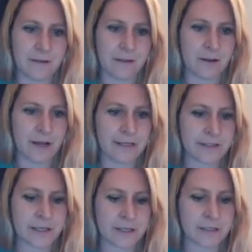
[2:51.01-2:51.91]
the
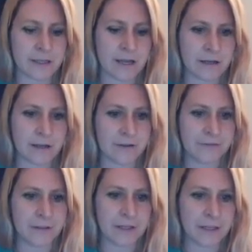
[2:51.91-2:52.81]
classic none
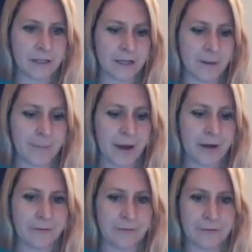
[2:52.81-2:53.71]
of the
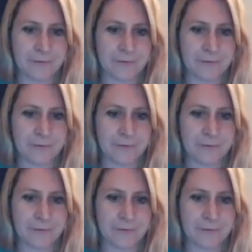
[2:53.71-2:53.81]
above.